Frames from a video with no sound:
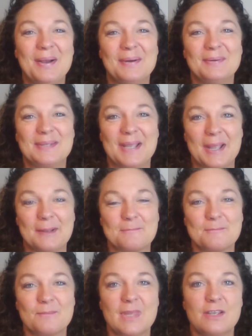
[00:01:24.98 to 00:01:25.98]
Okay,
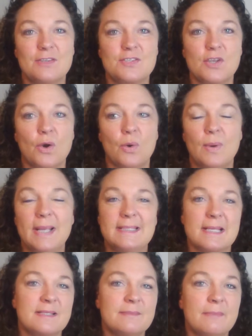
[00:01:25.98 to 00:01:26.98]
so it
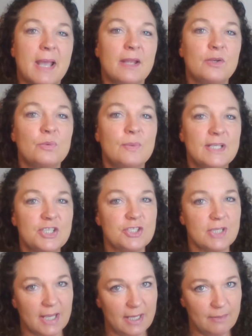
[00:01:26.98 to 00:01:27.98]
doesn't matter which
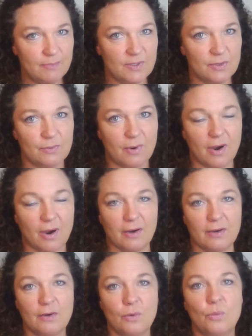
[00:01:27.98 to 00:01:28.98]
type you
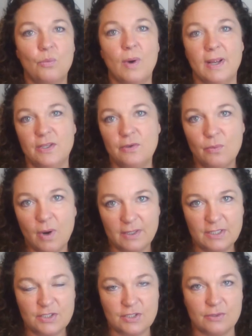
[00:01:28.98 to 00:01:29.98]
are. What you
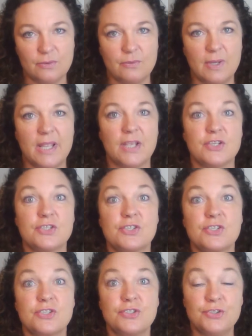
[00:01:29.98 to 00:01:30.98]
want to do is
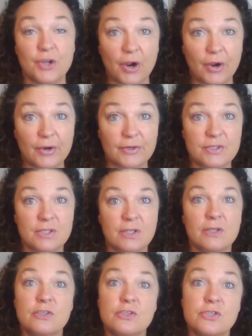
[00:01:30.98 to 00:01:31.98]
start
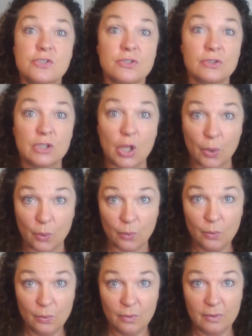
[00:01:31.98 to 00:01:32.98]

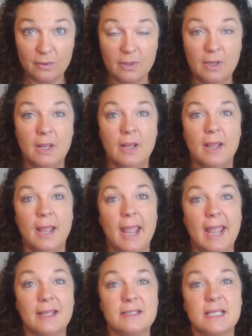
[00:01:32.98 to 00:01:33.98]
slow
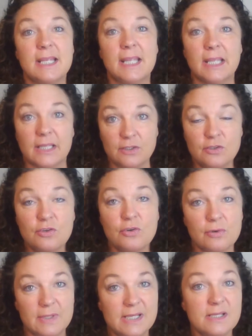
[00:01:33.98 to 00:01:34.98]
and
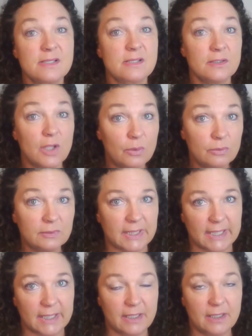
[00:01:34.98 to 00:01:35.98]
increase
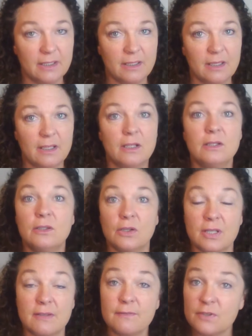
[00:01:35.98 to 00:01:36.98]
slowly,
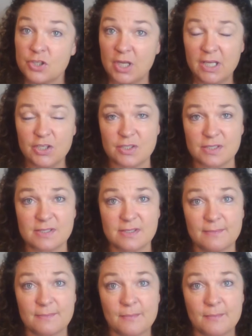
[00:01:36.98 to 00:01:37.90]
looking for changes.